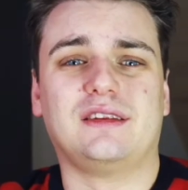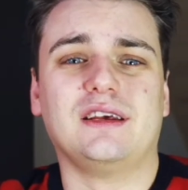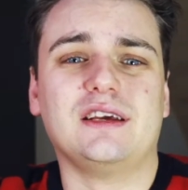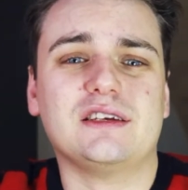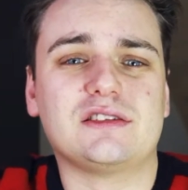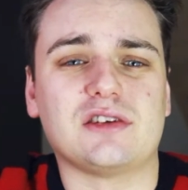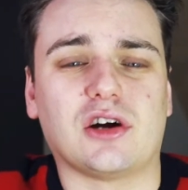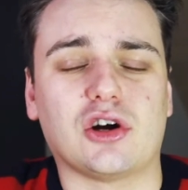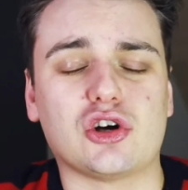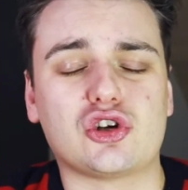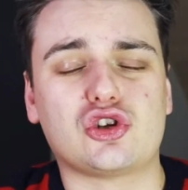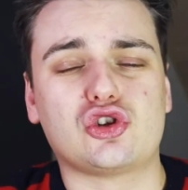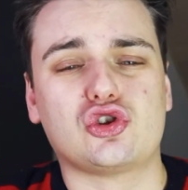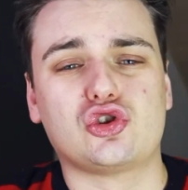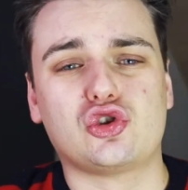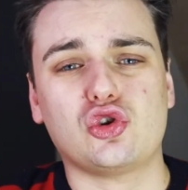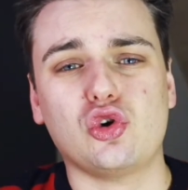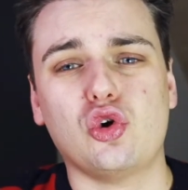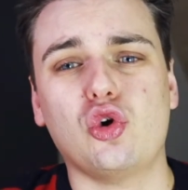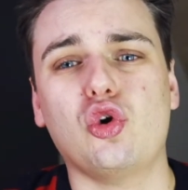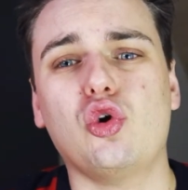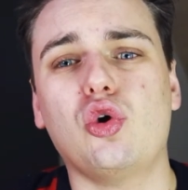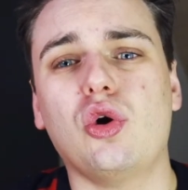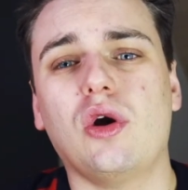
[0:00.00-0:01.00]
these are
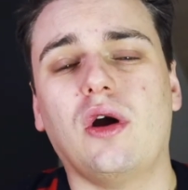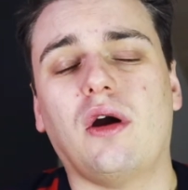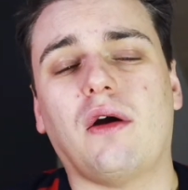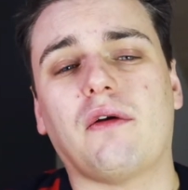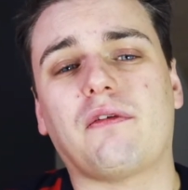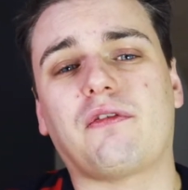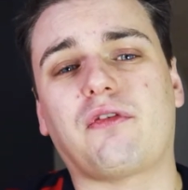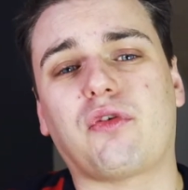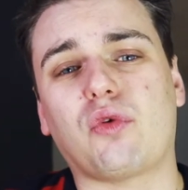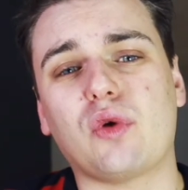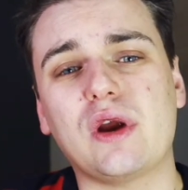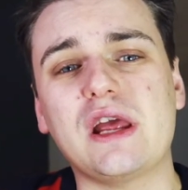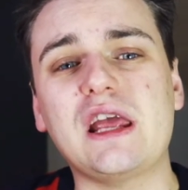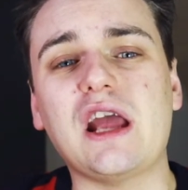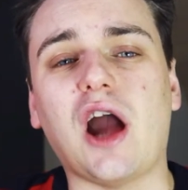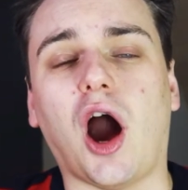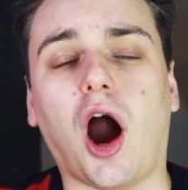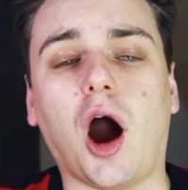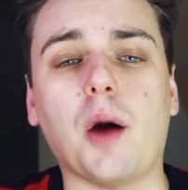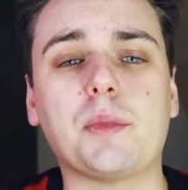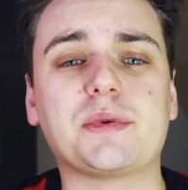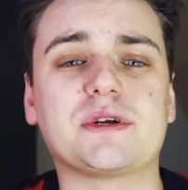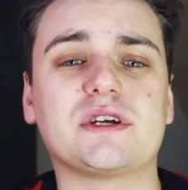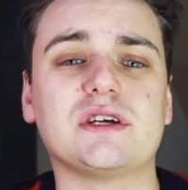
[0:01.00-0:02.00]
two free
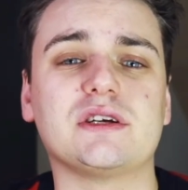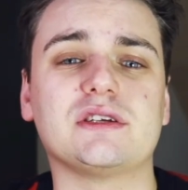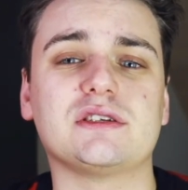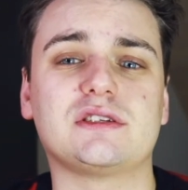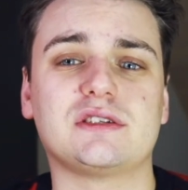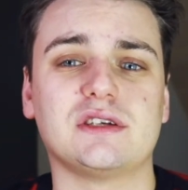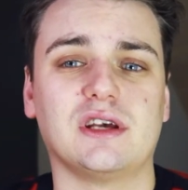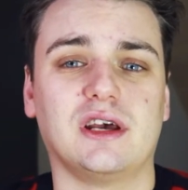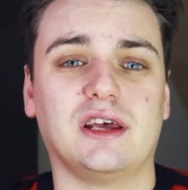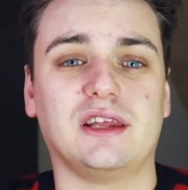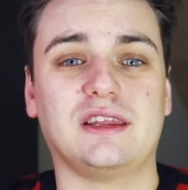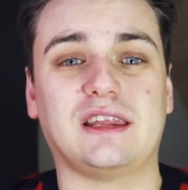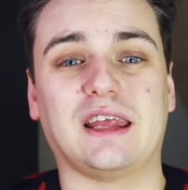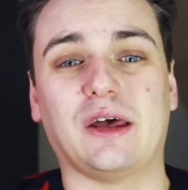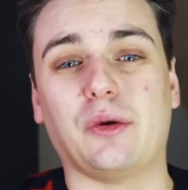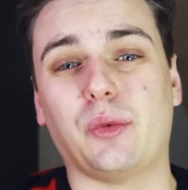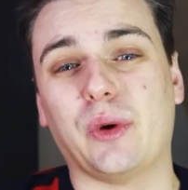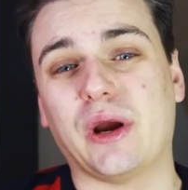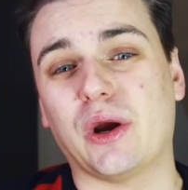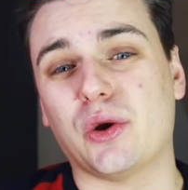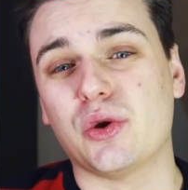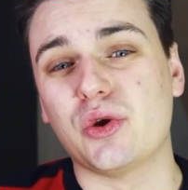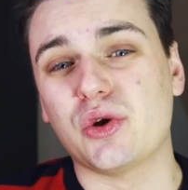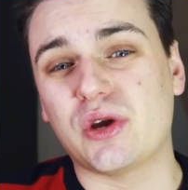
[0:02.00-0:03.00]
options
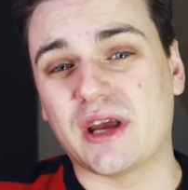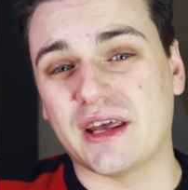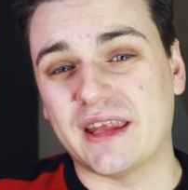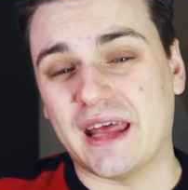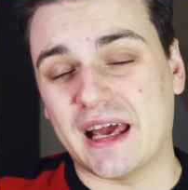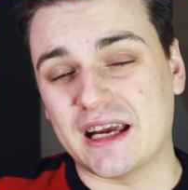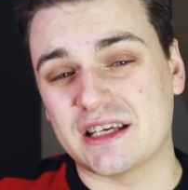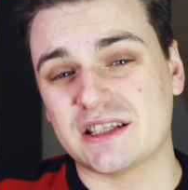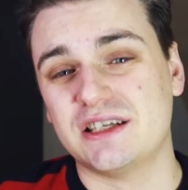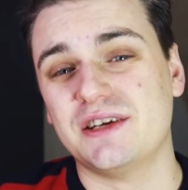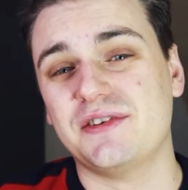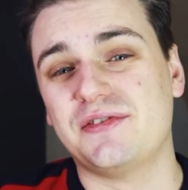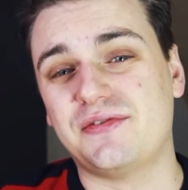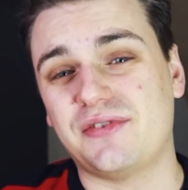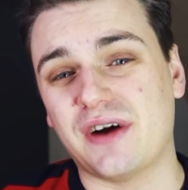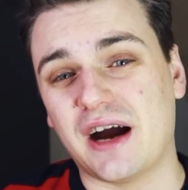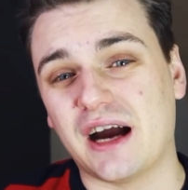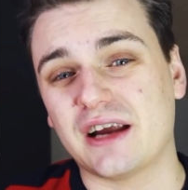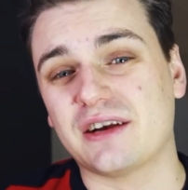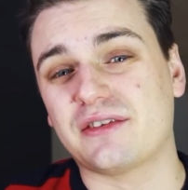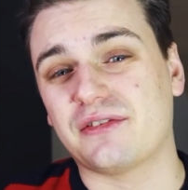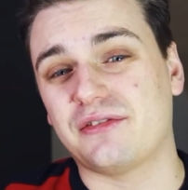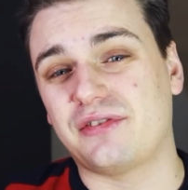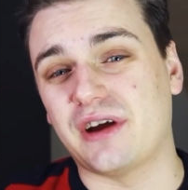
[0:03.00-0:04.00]
where you can actually
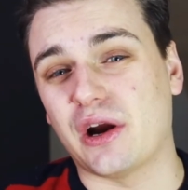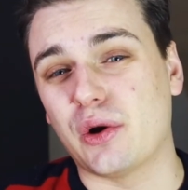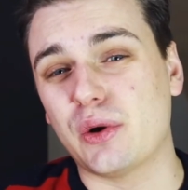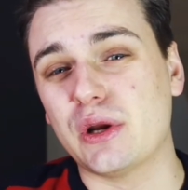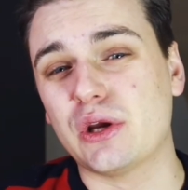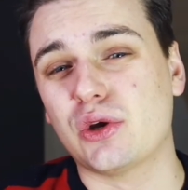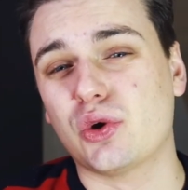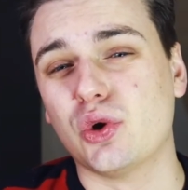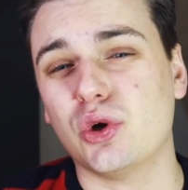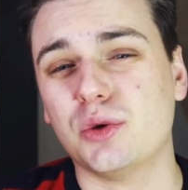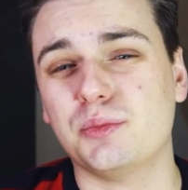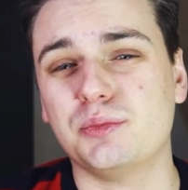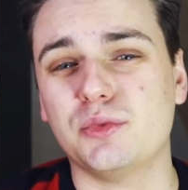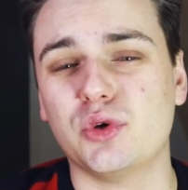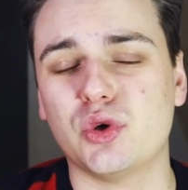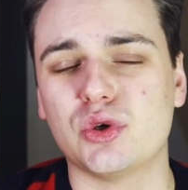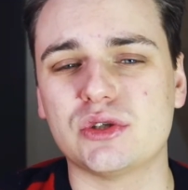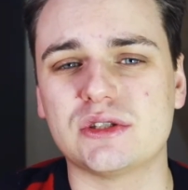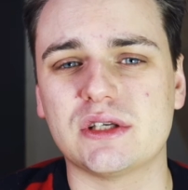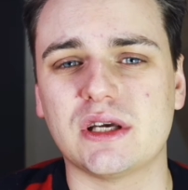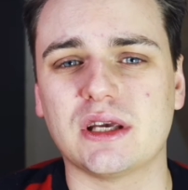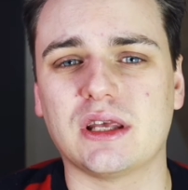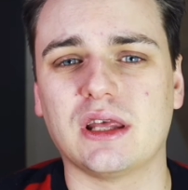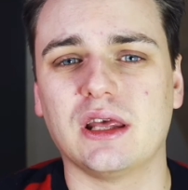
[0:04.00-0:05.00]
find very good
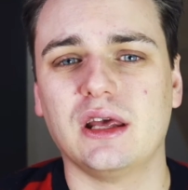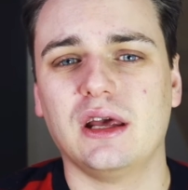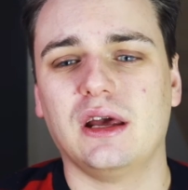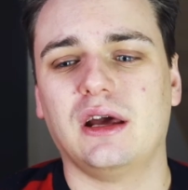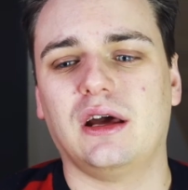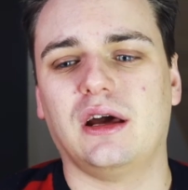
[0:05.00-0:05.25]
music.